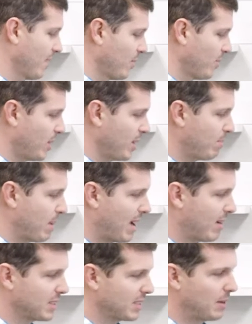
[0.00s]
What
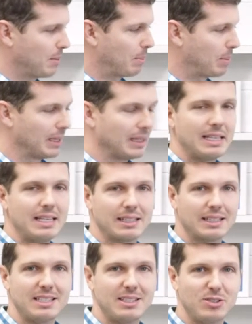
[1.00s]
about
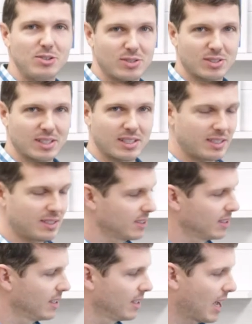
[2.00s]
completely useless?
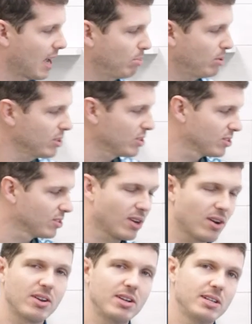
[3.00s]
I put a
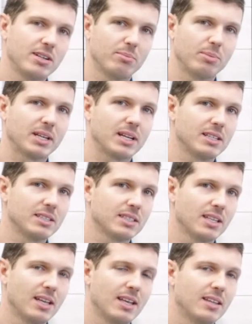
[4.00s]
star here because
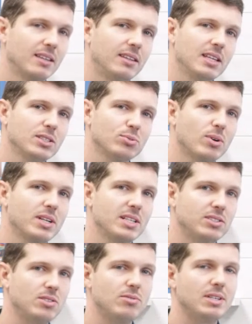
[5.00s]
this one
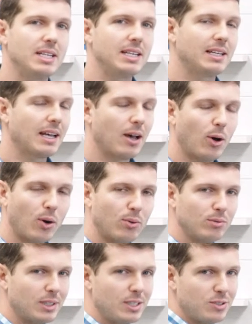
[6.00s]
is unique
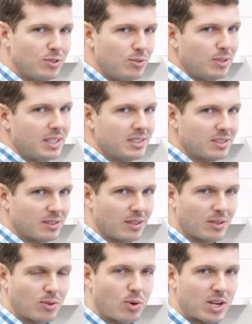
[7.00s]
only to this
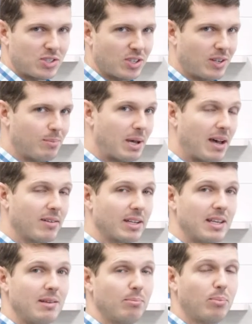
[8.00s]
question
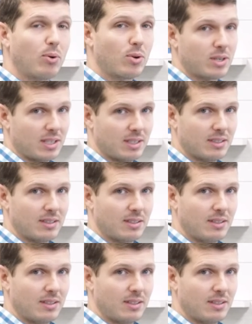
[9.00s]
about important.